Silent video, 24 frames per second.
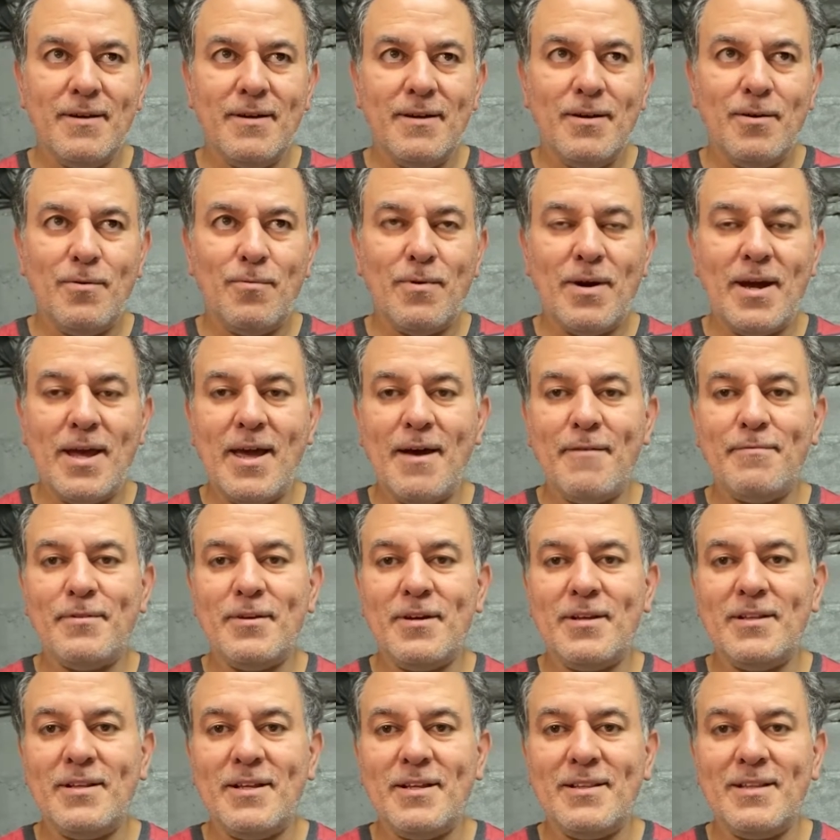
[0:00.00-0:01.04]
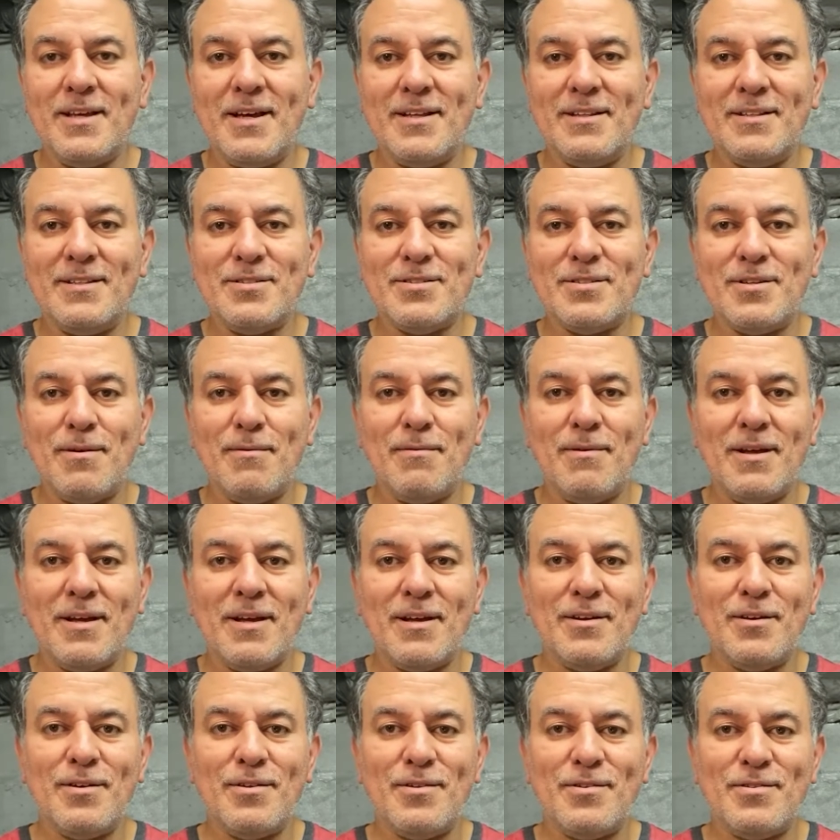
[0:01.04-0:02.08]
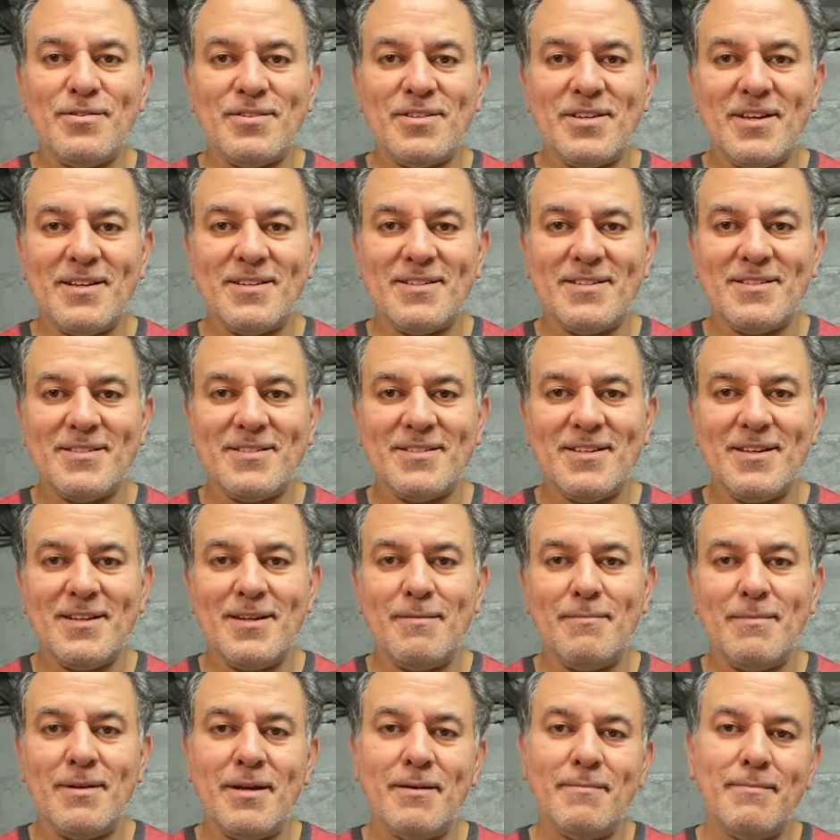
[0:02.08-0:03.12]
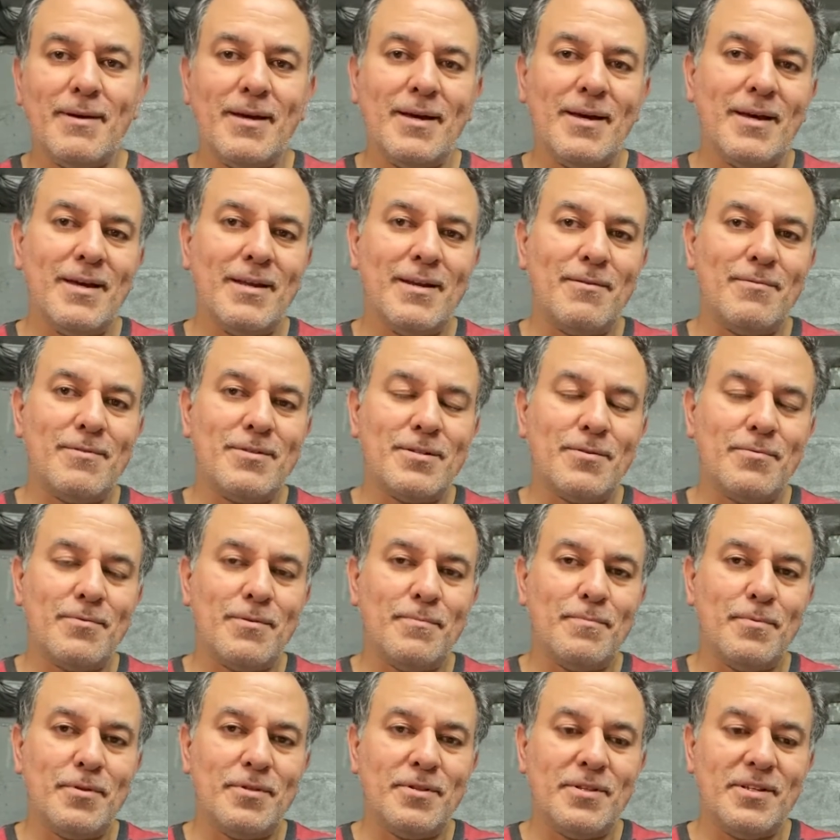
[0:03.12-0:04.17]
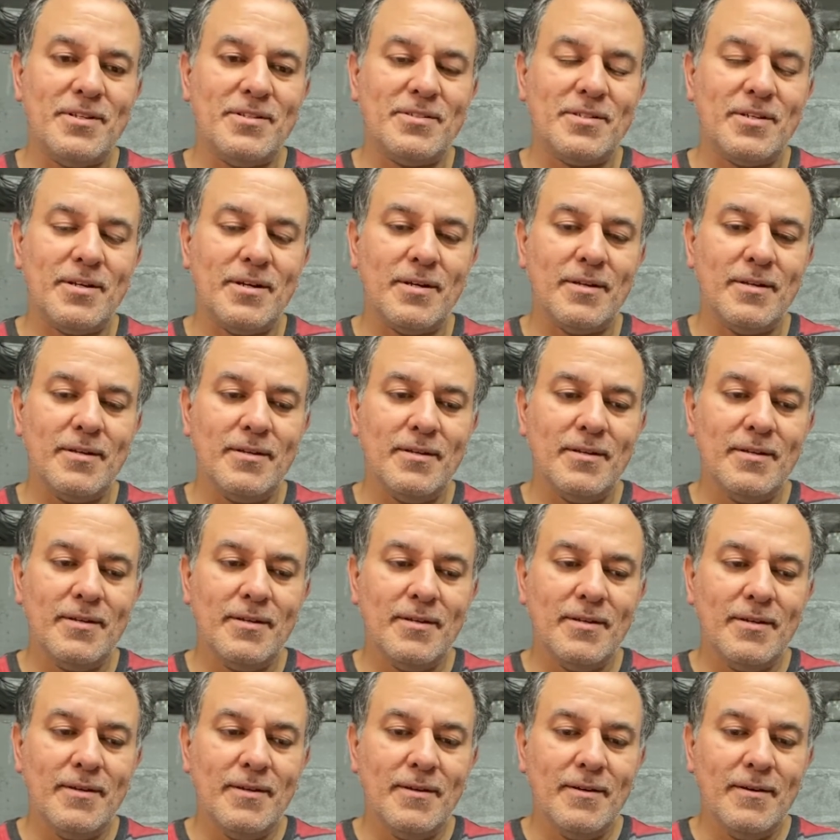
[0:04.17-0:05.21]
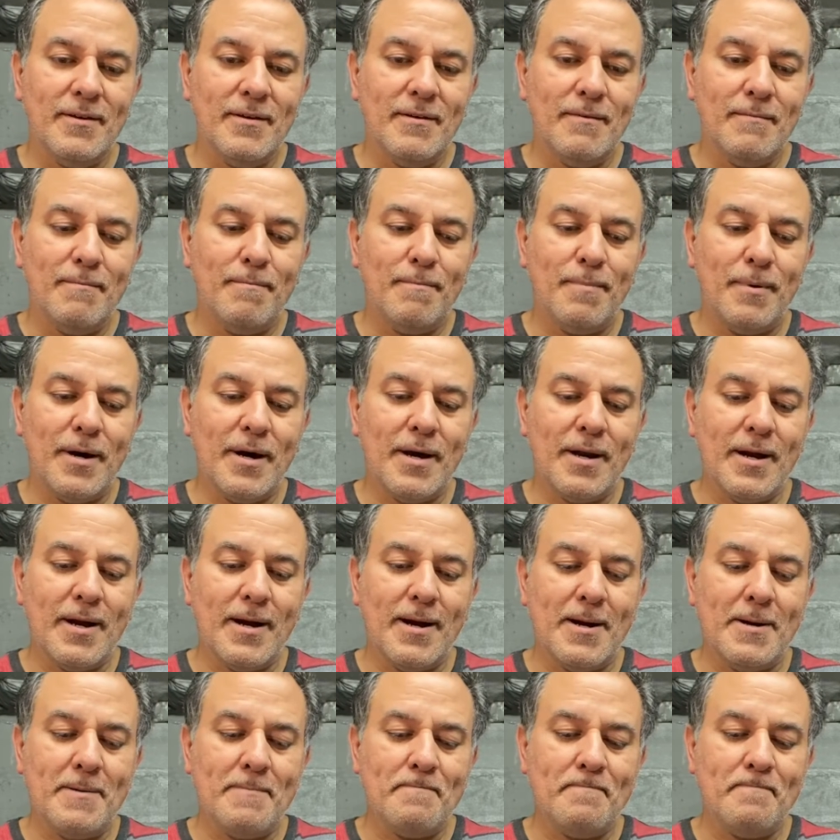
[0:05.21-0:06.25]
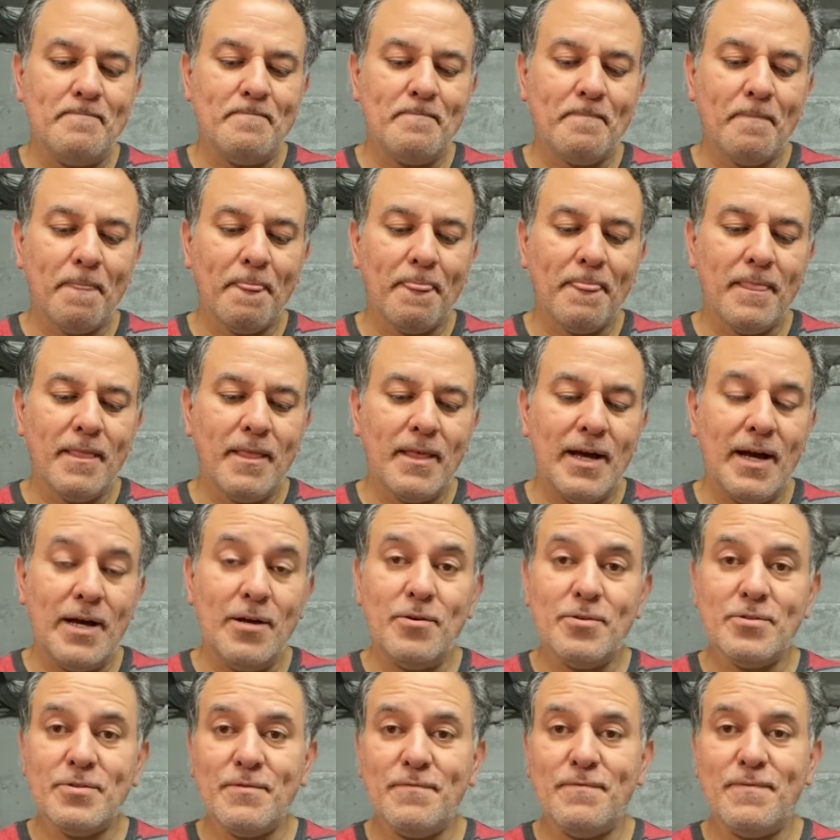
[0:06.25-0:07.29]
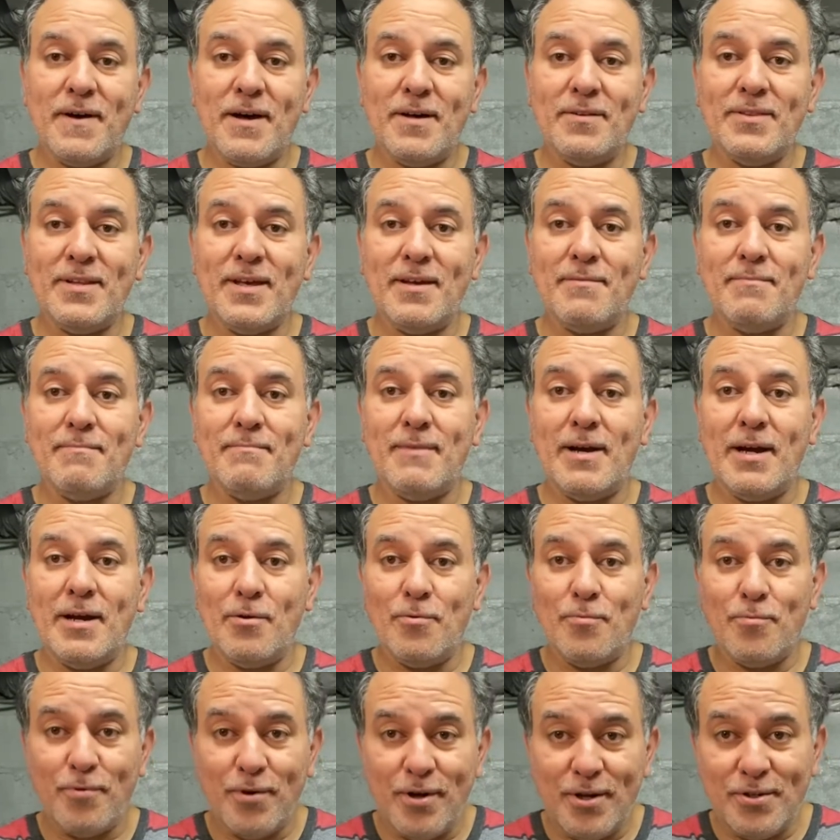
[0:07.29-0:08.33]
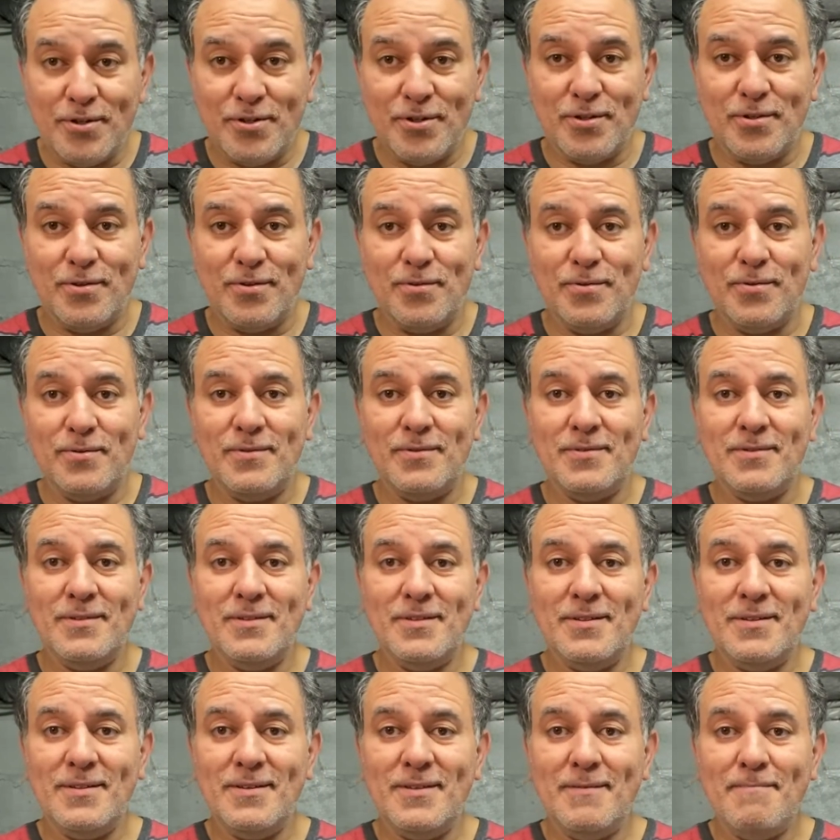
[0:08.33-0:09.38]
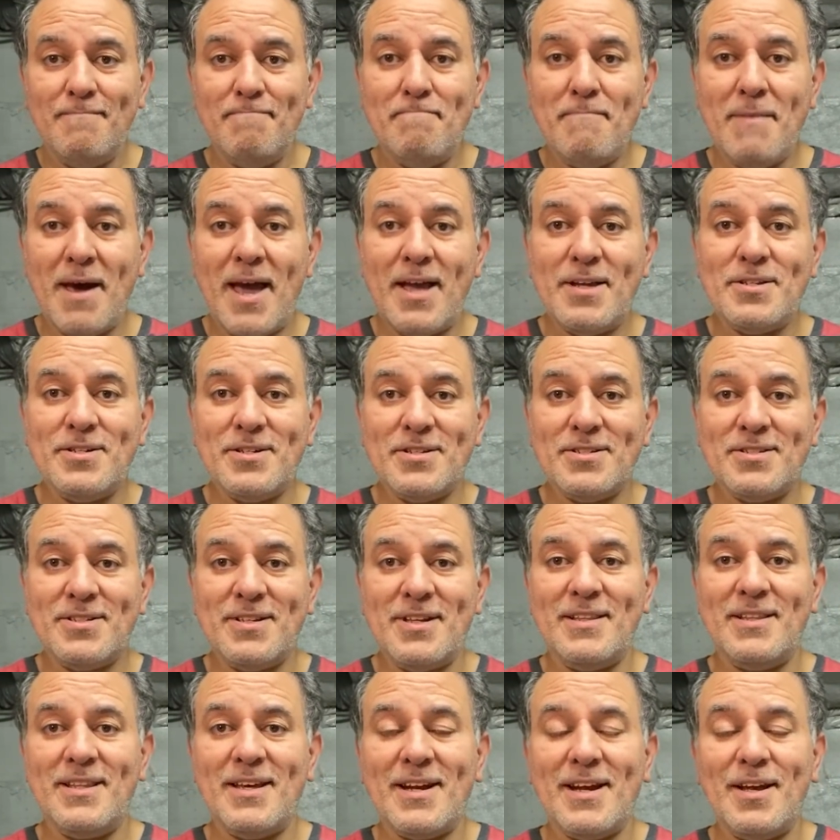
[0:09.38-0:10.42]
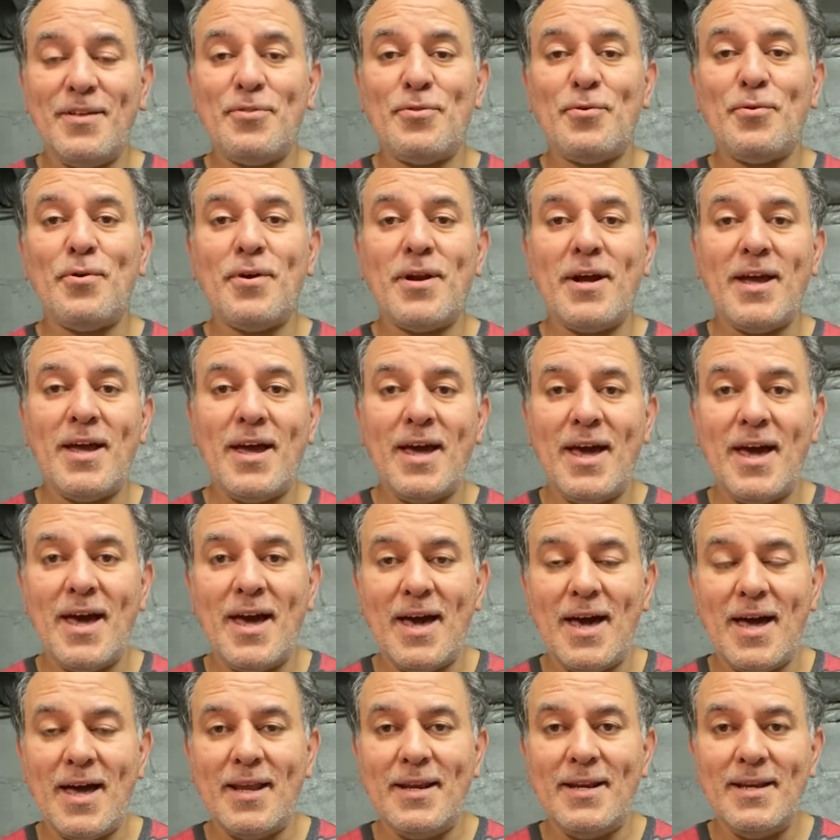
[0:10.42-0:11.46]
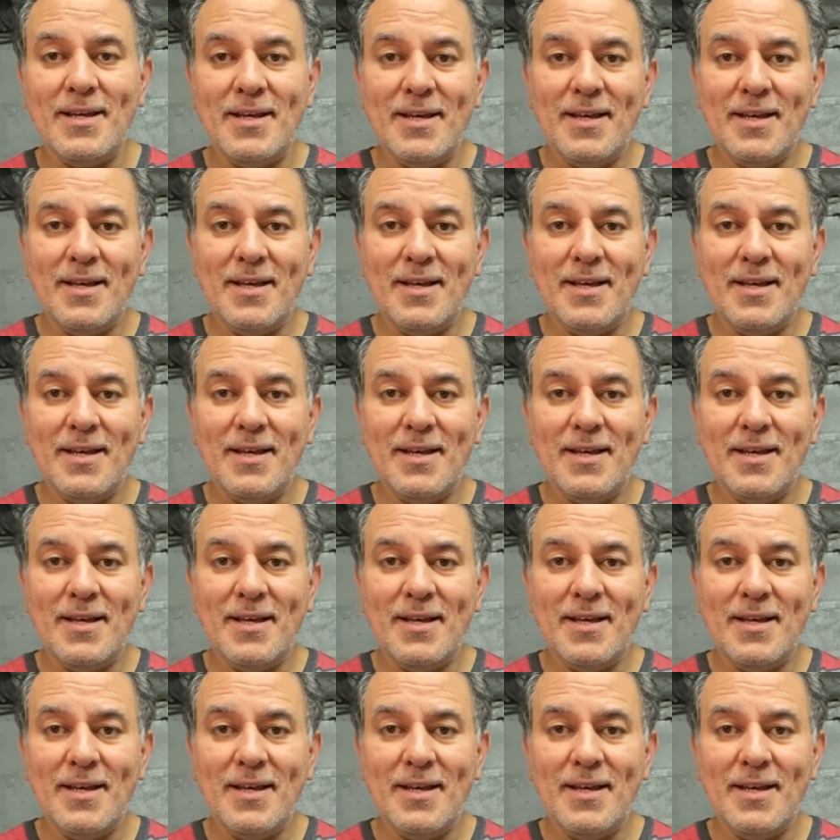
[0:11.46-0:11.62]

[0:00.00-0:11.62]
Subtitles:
Right after I did that, I discovered like another 6, and I'm like, man, I wish I would have put these on. But I also found that my original magic set that I thought I had,